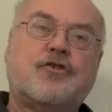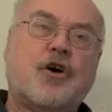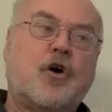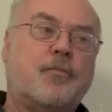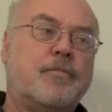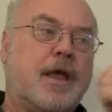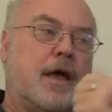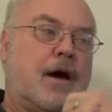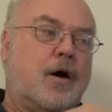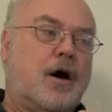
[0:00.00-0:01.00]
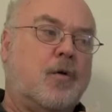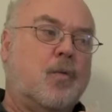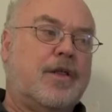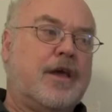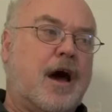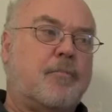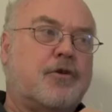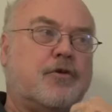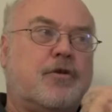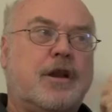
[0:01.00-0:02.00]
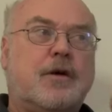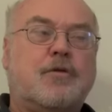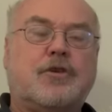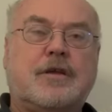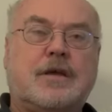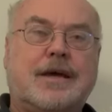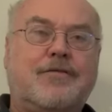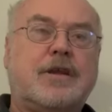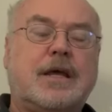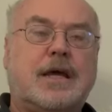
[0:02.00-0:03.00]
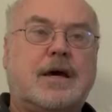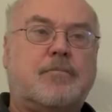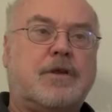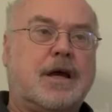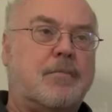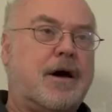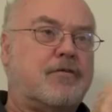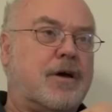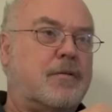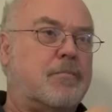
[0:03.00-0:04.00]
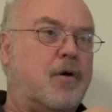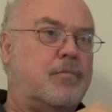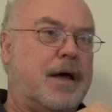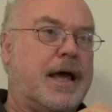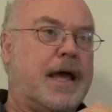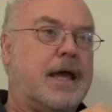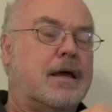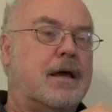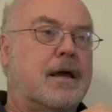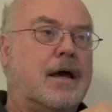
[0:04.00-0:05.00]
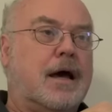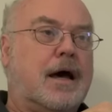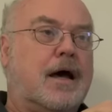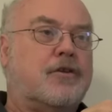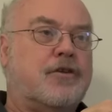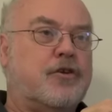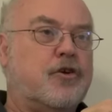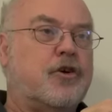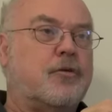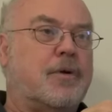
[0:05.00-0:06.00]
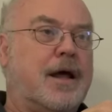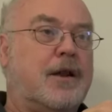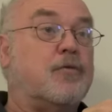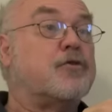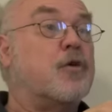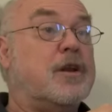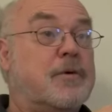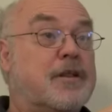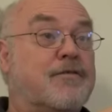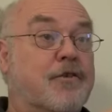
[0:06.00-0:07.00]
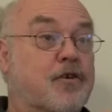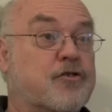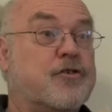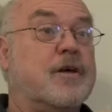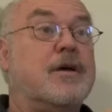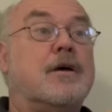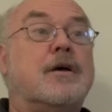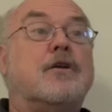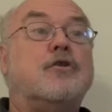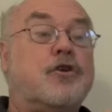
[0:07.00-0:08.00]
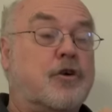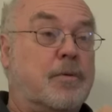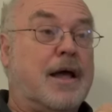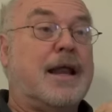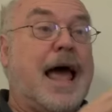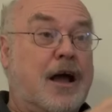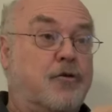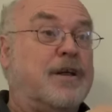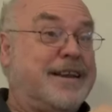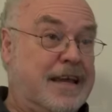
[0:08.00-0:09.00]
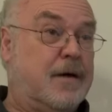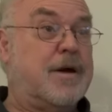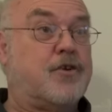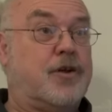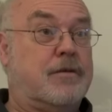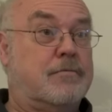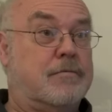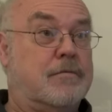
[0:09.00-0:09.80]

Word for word: So uh, when the opportunity was given to him to come out to Humboldt Bay uh, to the nuclear plant, it was going to be the first nuclear plant actually decommissioned,